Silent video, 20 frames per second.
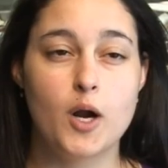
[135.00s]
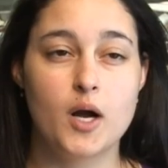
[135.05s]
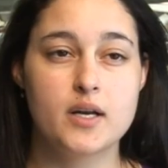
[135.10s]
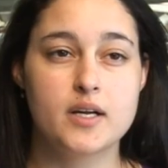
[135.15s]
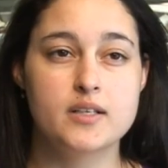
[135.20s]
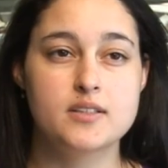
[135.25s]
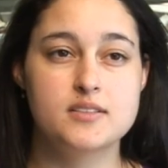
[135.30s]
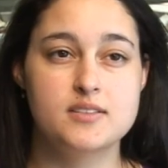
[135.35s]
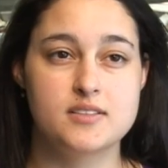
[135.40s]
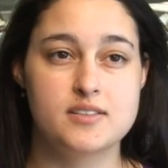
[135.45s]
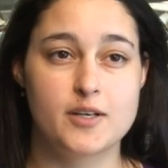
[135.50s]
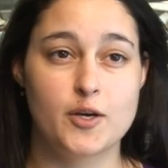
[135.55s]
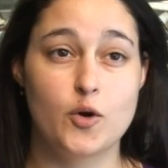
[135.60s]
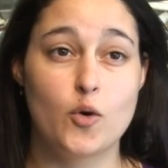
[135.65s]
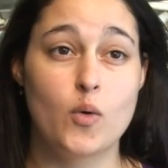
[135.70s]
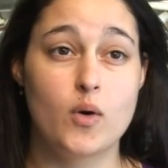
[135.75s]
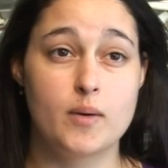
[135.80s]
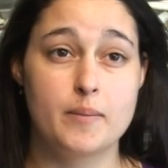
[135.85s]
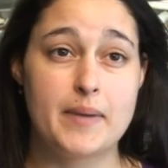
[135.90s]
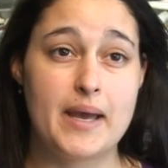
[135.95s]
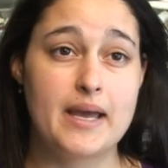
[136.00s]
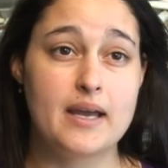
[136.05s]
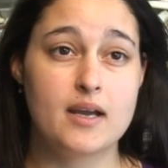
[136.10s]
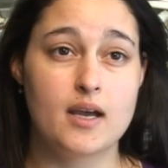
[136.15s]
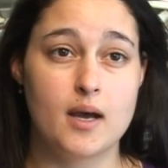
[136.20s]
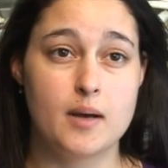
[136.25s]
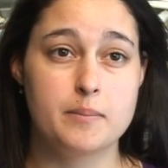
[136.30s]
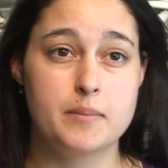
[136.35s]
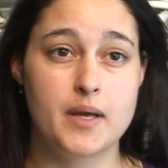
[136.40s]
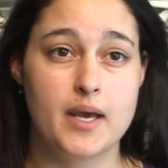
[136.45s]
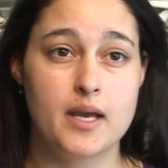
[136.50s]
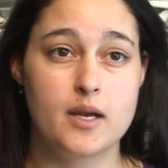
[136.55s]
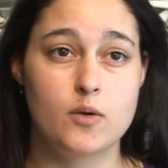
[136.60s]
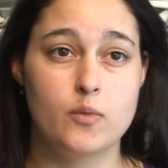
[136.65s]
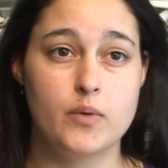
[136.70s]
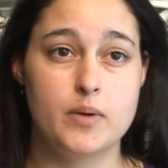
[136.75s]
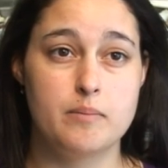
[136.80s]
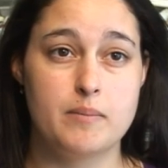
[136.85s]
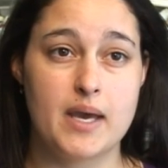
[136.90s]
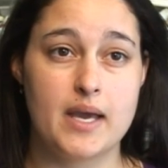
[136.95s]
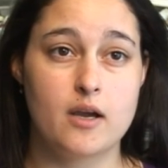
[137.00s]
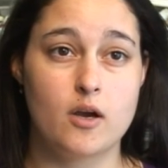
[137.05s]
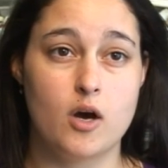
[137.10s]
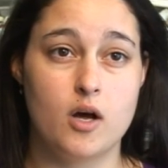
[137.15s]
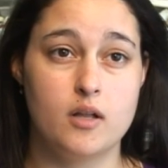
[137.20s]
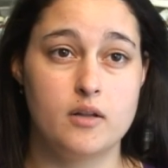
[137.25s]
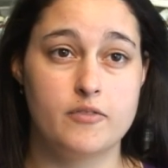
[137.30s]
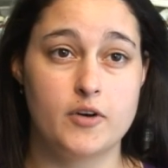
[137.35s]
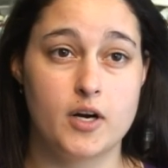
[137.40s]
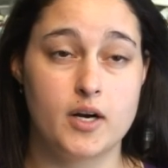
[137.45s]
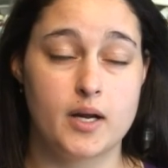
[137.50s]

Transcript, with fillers: product is a gourmet cupcake. We make all of our